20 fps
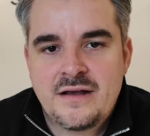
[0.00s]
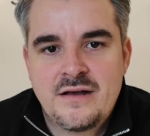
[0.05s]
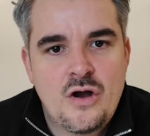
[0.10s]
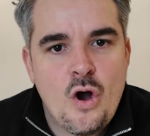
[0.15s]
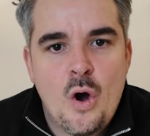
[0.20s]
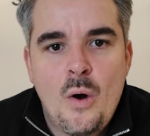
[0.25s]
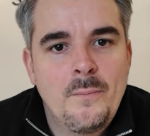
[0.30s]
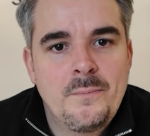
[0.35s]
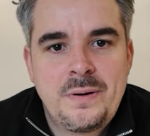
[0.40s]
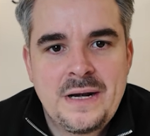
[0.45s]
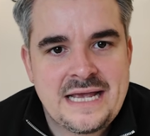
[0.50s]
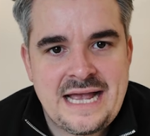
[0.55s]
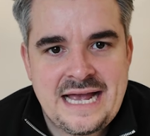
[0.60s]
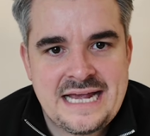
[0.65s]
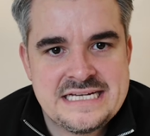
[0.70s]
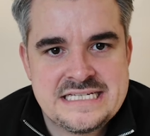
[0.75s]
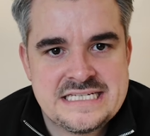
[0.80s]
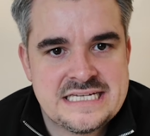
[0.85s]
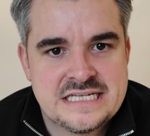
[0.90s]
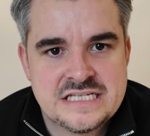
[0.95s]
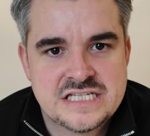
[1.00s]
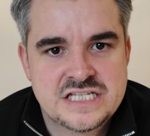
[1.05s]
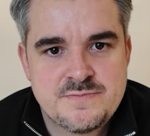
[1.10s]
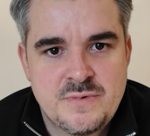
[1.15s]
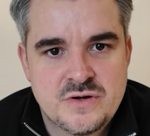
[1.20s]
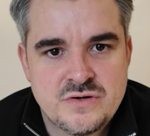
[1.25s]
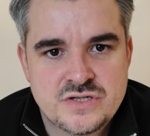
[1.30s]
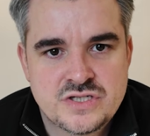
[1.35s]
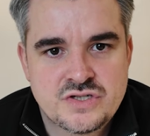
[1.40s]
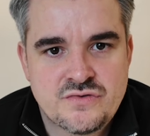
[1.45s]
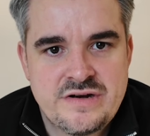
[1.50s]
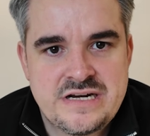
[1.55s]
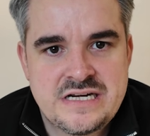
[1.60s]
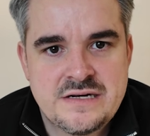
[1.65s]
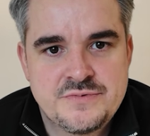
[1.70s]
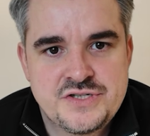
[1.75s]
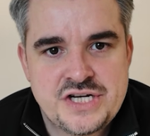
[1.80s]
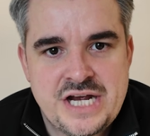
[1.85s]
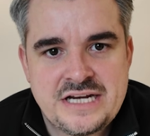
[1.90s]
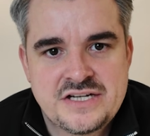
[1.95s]
complicating smokescreen
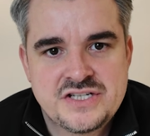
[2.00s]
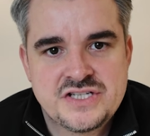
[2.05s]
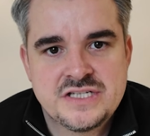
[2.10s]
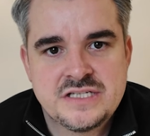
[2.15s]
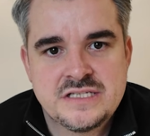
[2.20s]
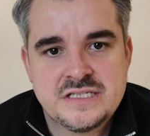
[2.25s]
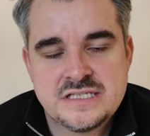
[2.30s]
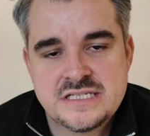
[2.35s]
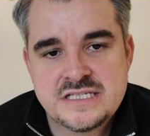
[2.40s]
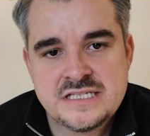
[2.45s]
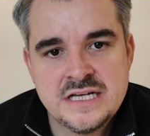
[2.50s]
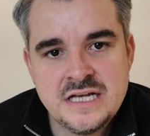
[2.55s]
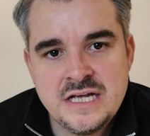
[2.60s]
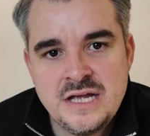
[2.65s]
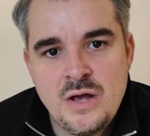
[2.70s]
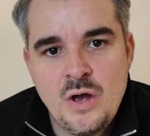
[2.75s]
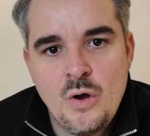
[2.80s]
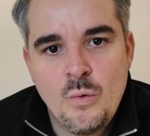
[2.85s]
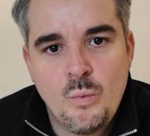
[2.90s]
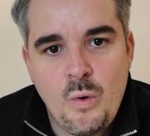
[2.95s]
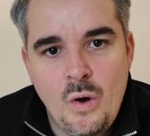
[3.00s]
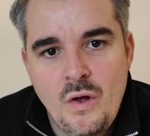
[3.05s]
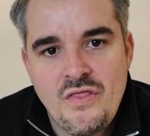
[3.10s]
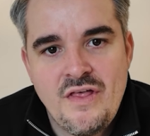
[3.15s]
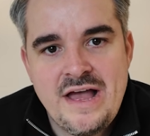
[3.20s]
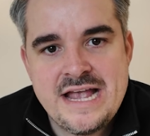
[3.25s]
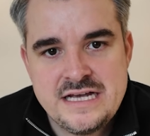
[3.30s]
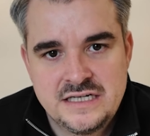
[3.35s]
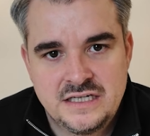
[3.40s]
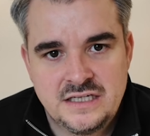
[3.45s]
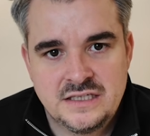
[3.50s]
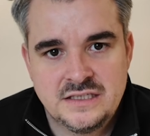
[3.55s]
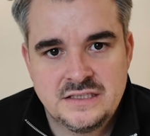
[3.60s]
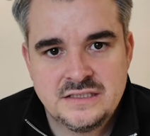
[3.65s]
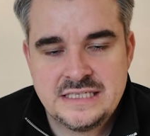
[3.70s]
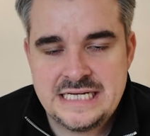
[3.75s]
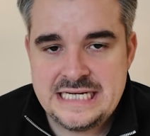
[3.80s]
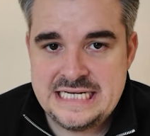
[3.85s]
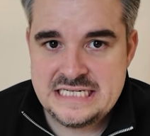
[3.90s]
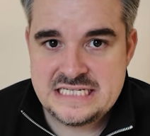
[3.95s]
objections. What they
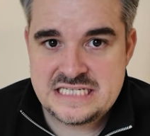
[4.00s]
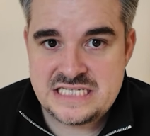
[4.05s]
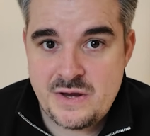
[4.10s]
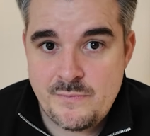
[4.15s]
are is